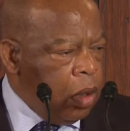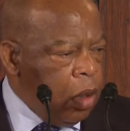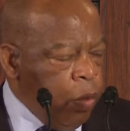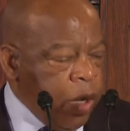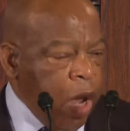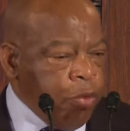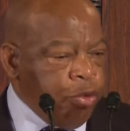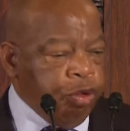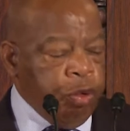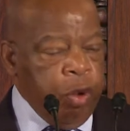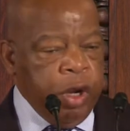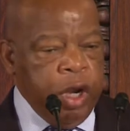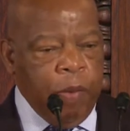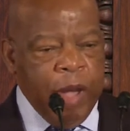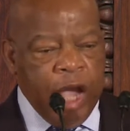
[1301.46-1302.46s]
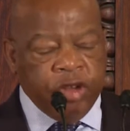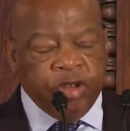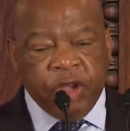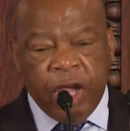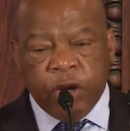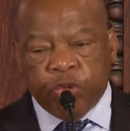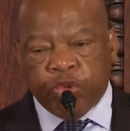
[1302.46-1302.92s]
When I was growing up
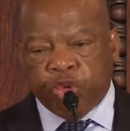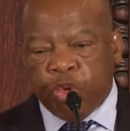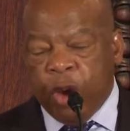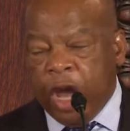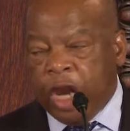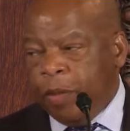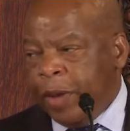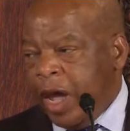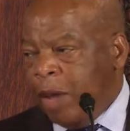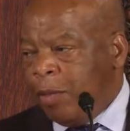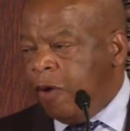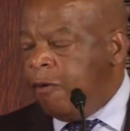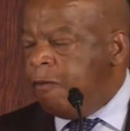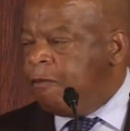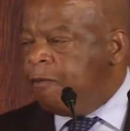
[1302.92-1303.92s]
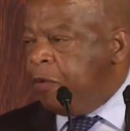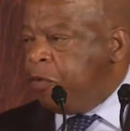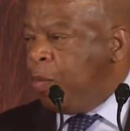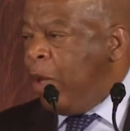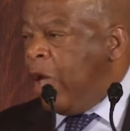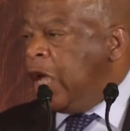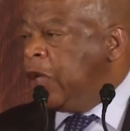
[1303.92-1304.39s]
outside of Troy, Alabama, 50
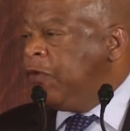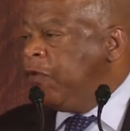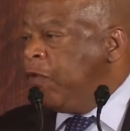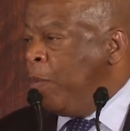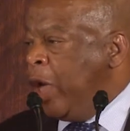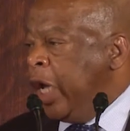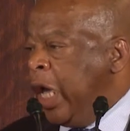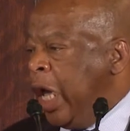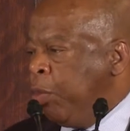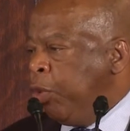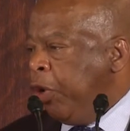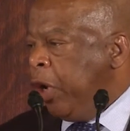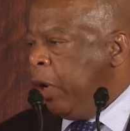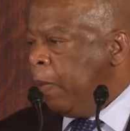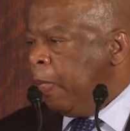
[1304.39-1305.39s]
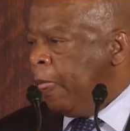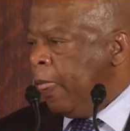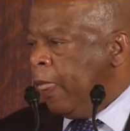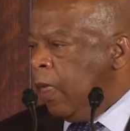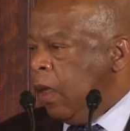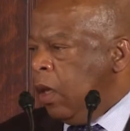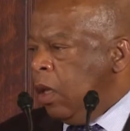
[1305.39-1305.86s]
miles from Montgomery,
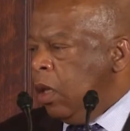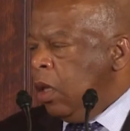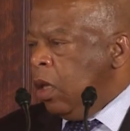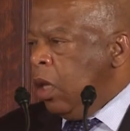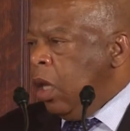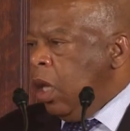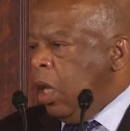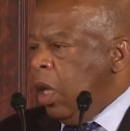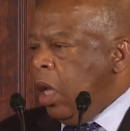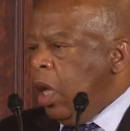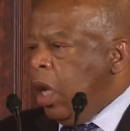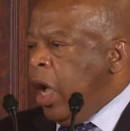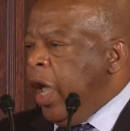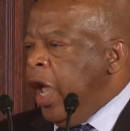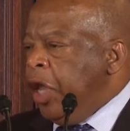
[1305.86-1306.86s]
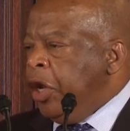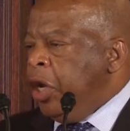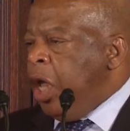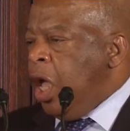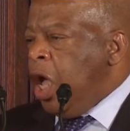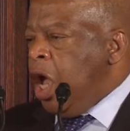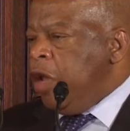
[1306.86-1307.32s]
I had an
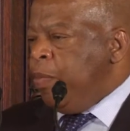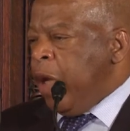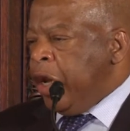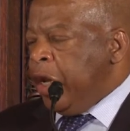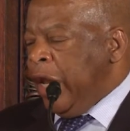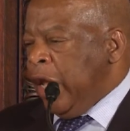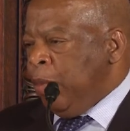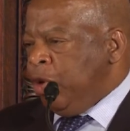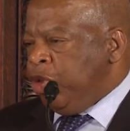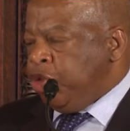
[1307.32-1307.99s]
aunt by the name of